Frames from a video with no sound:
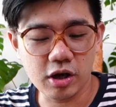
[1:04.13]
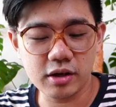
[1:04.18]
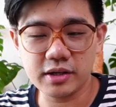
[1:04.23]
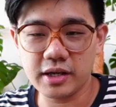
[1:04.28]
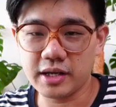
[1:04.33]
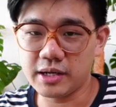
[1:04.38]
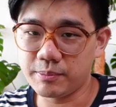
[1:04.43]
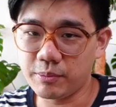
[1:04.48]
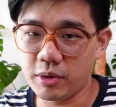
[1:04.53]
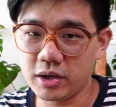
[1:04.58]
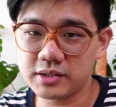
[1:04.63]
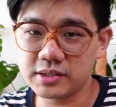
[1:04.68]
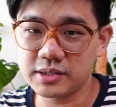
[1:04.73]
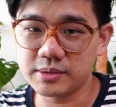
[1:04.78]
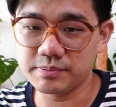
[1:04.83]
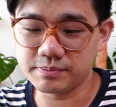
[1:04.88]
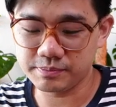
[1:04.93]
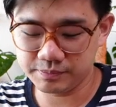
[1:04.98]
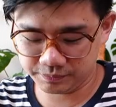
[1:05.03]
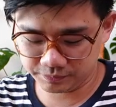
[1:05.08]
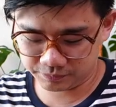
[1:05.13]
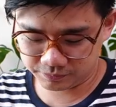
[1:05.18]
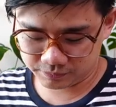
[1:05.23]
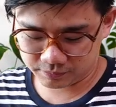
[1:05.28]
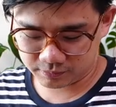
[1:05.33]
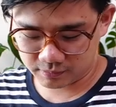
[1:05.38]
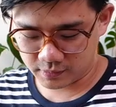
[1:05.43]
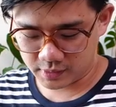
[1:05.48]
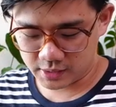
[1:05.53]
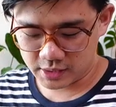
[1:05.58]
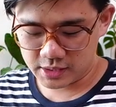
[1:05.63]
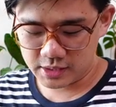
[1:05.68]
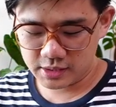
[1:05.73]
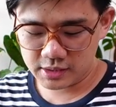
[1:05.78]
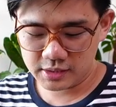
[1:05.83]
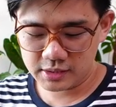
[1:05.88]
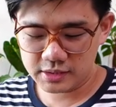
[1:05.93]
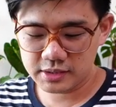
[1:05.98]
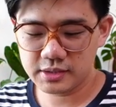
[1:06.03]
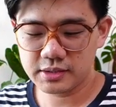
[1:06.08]
not at the bottom.
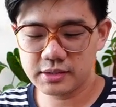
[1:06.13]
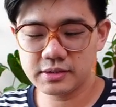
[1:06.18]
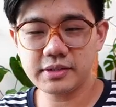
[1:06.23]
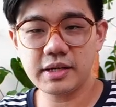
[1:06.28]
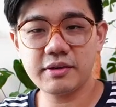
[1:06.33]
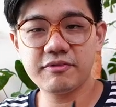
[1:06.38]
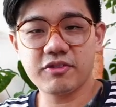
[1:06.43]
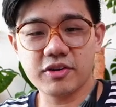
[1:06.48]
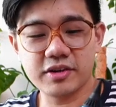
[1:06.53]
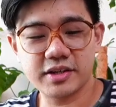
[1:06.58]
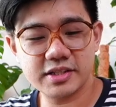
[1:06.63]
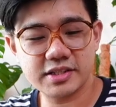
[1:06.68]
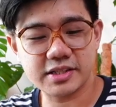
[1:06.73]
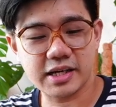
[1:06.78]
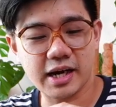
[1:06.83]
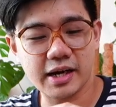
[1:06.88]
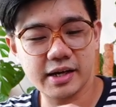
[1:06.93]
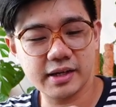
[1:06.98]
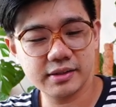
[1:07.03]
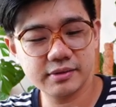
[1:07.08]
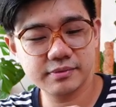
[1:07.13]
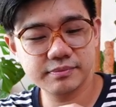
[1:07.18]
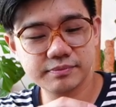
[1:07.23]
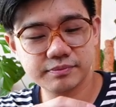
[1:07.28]
Same for this guy.